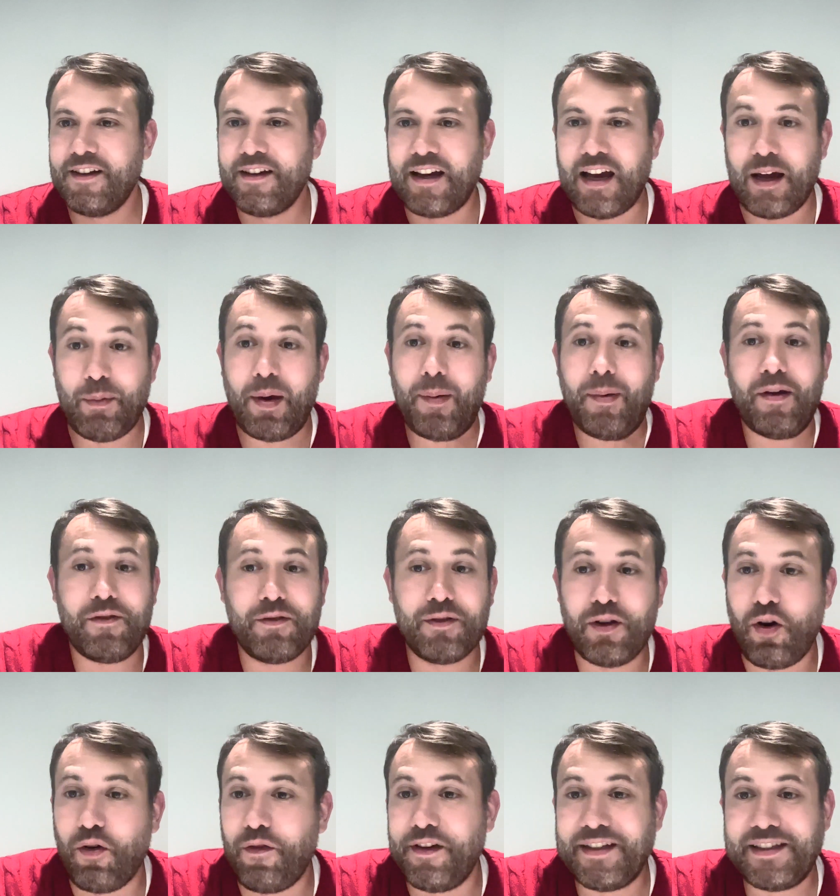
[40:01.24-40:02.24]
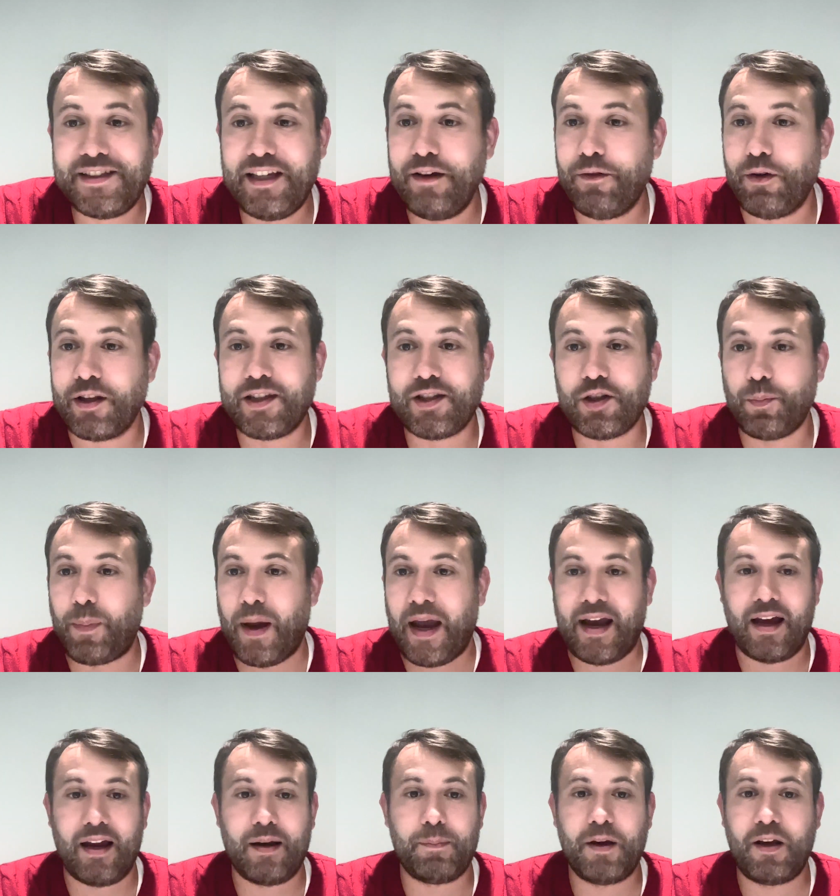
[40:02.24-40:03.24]
and maybe even no VC wants to
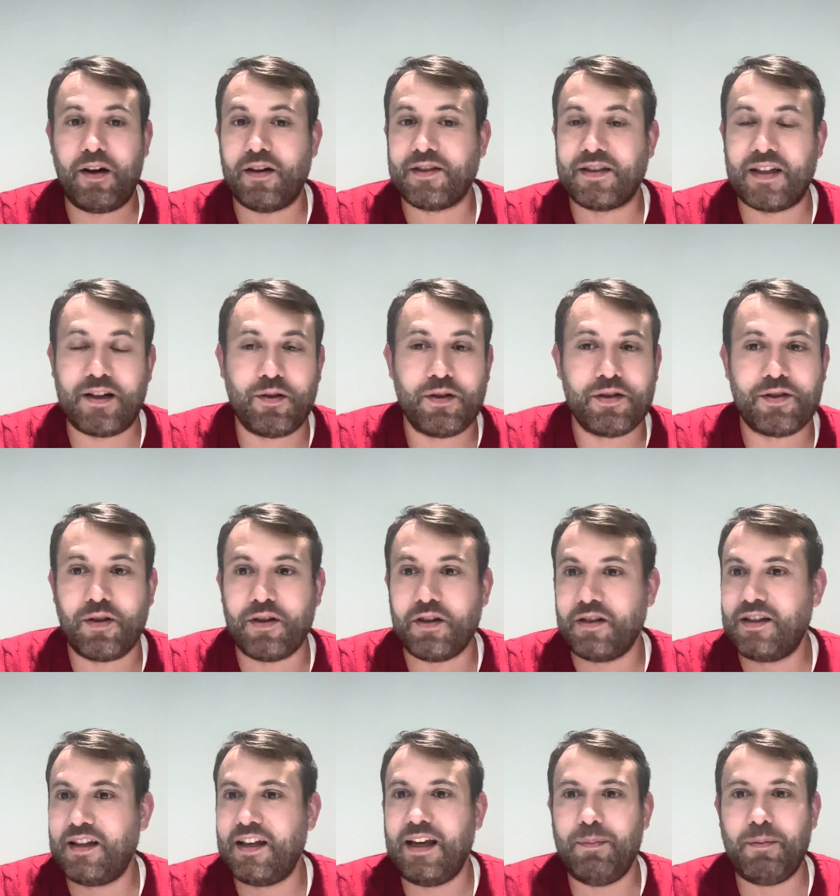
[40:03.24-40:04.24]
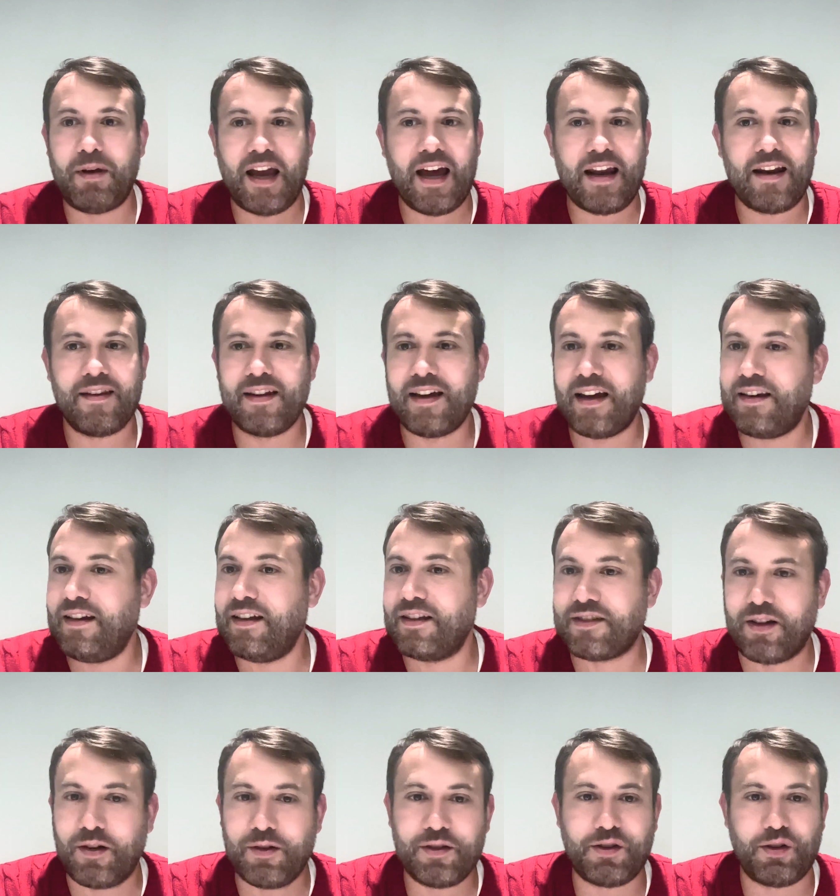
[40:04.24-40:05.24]
back it because it's not a team yet, and the idea
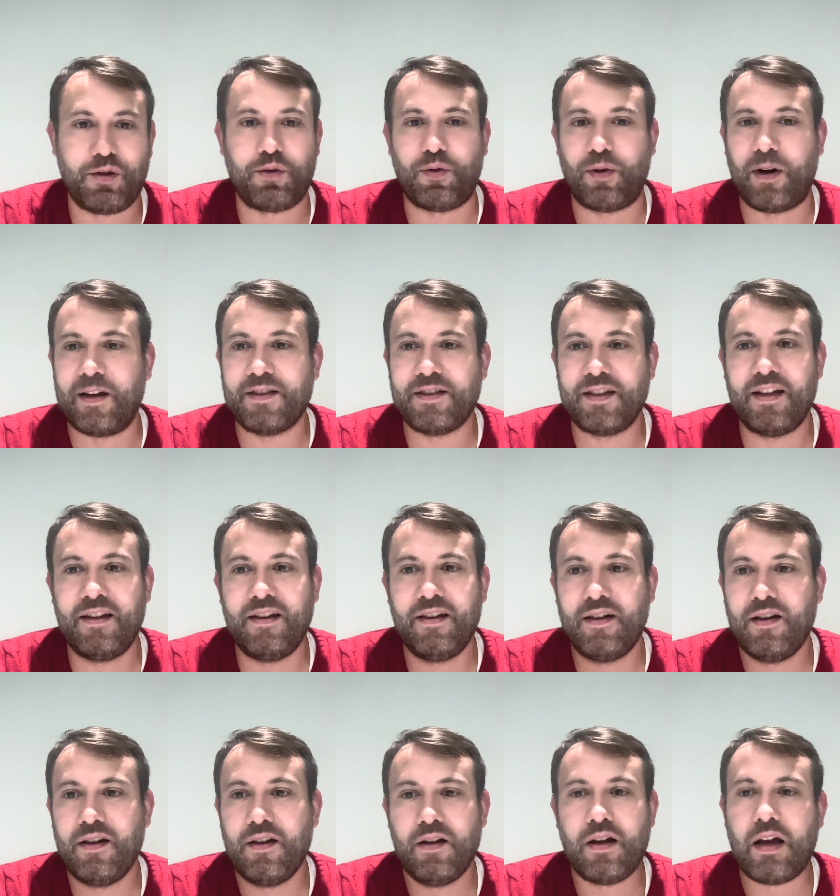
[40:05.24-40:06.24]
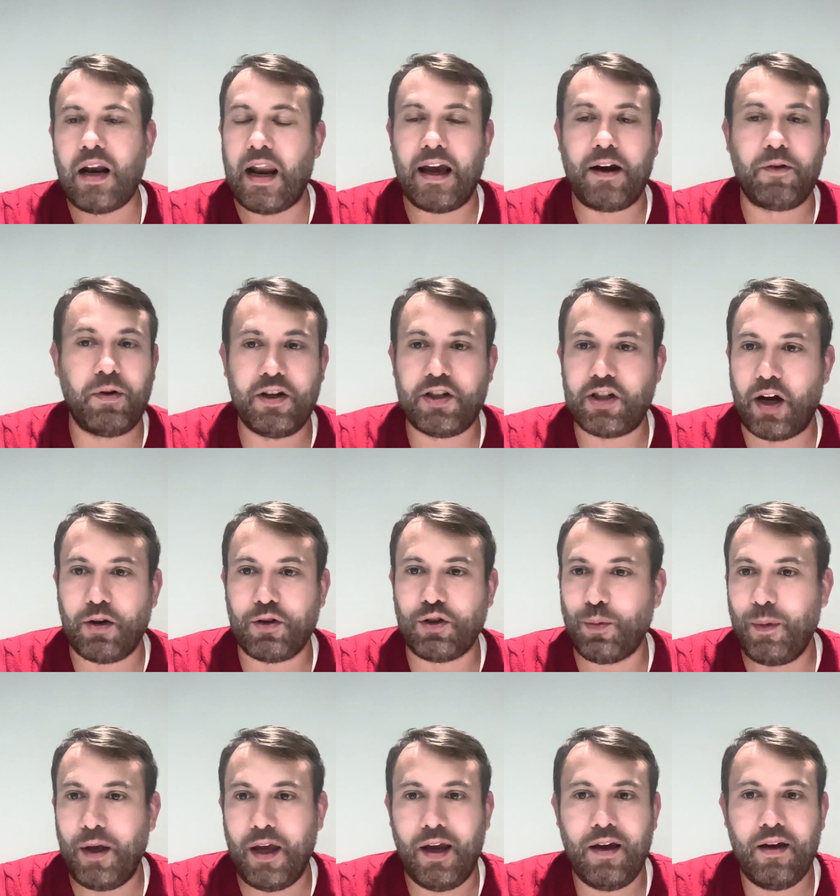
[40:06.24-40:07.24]
sounds so crazy. Like, reach out to
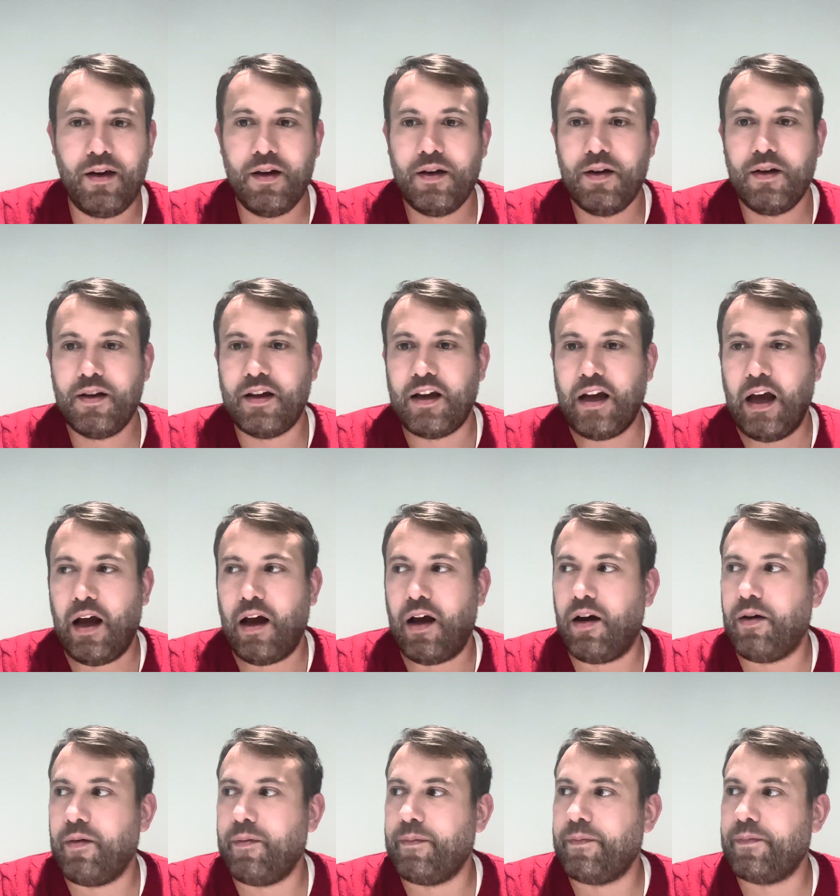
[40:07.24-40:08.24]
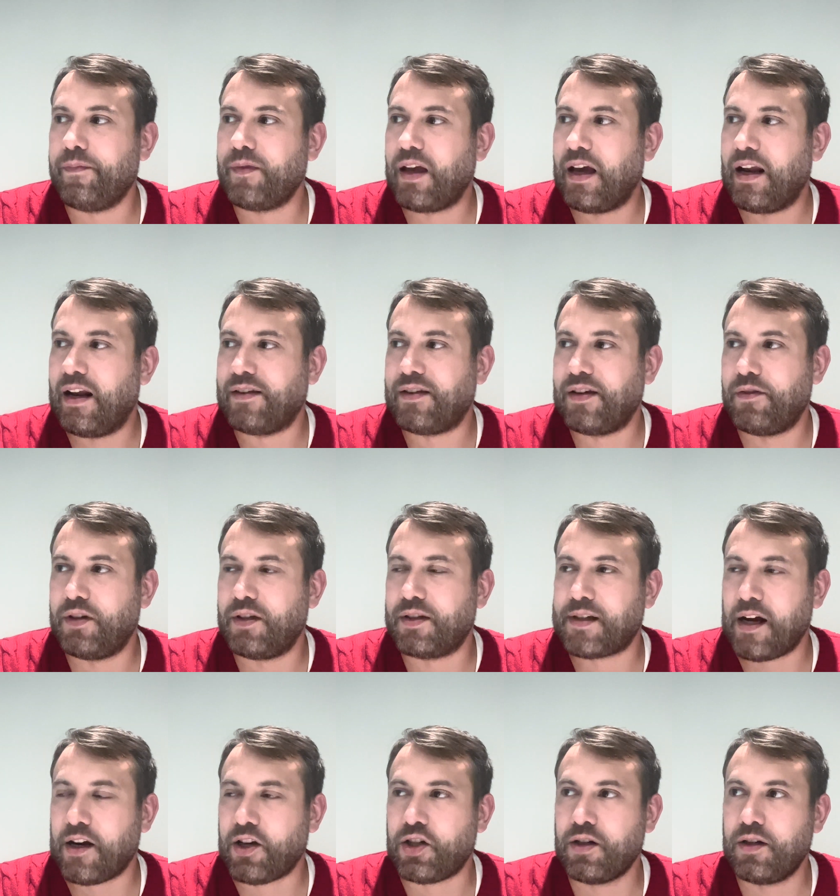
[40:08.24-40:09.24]
me, and let's have a
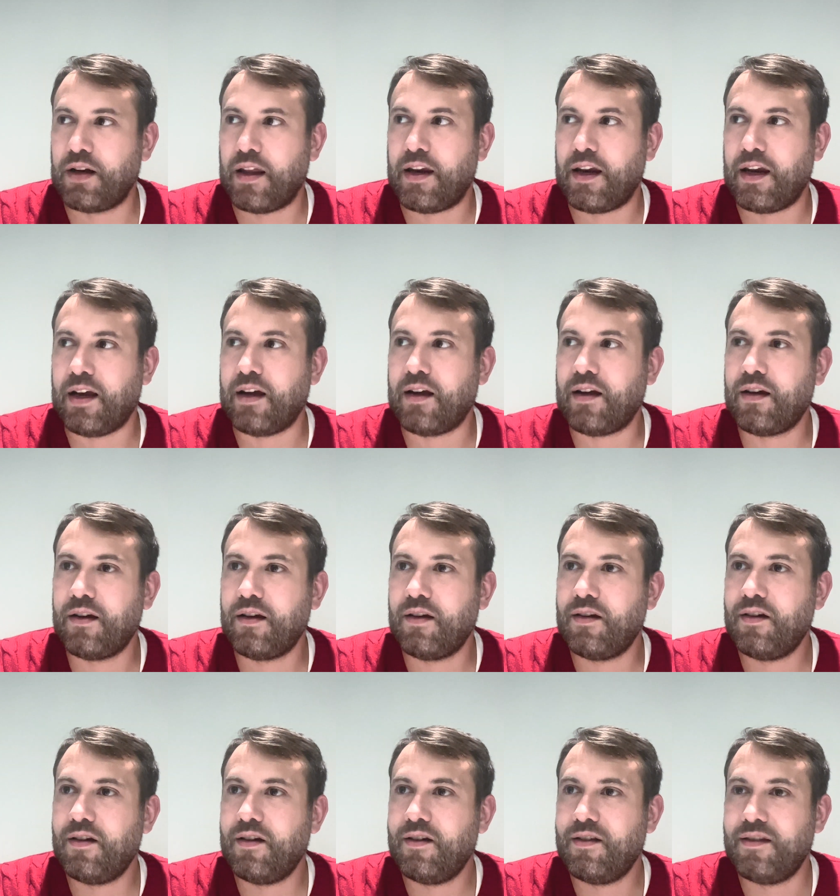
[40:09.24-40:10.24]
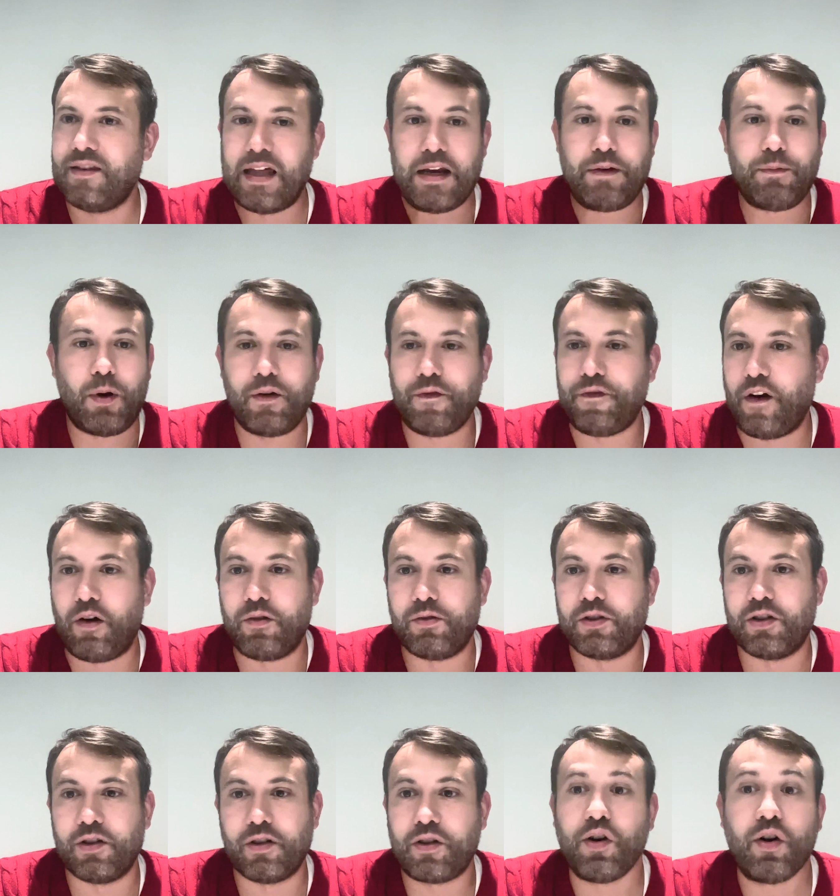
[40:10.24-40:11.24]
discussion. I think that one
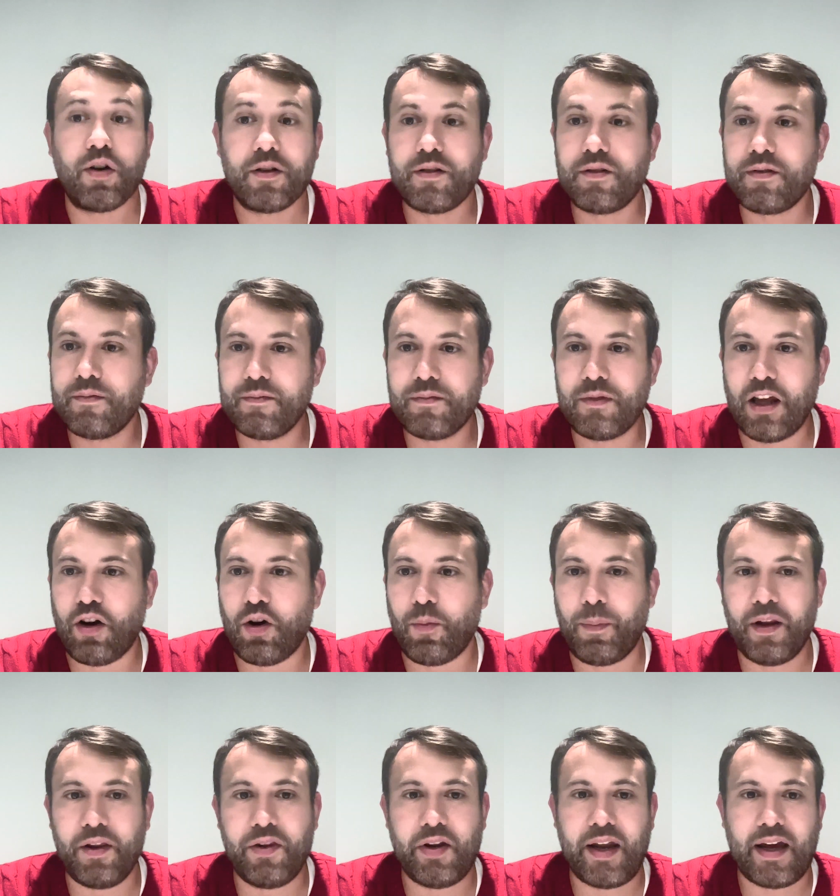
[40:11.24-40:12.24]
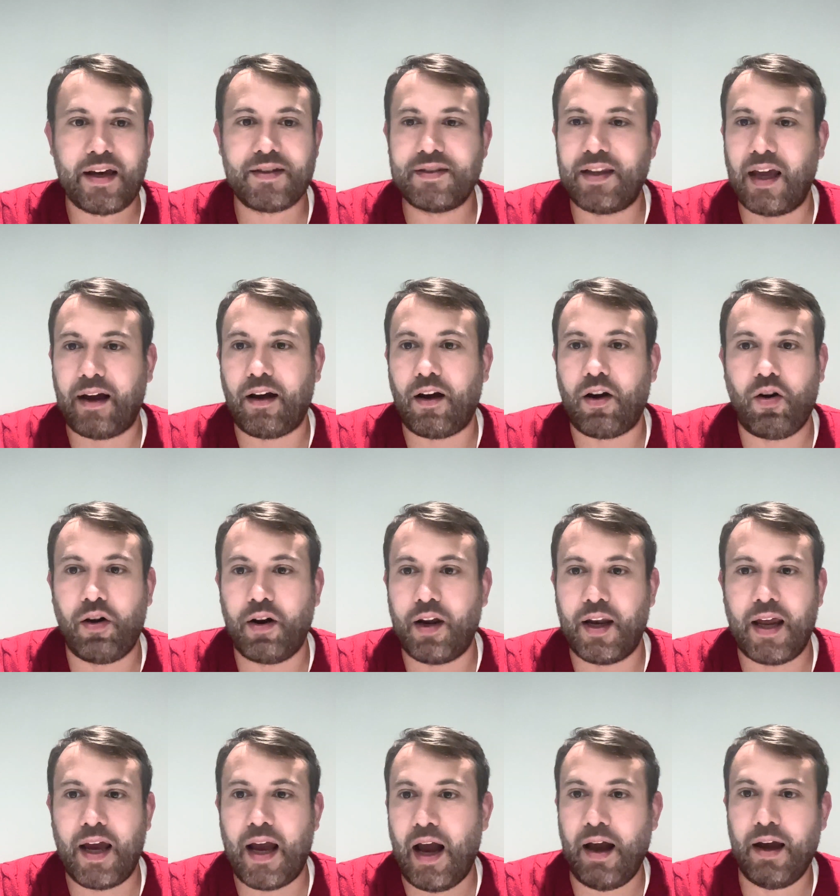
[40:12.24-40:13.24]
founder could, build the next decacorn
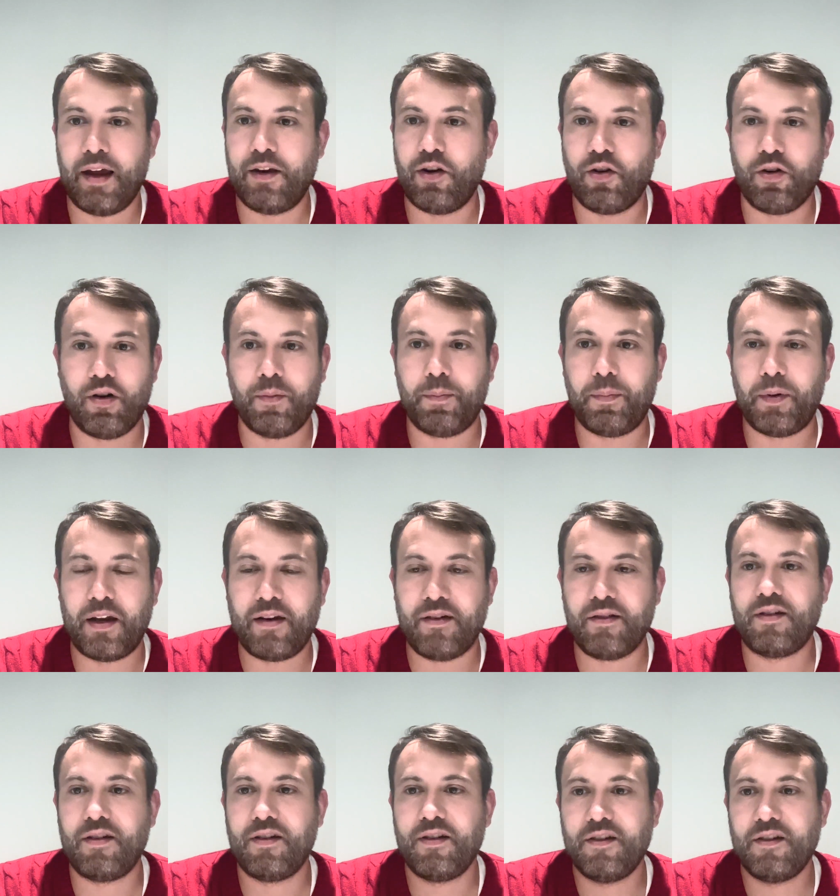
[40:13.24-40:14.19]
in AI in Europe, and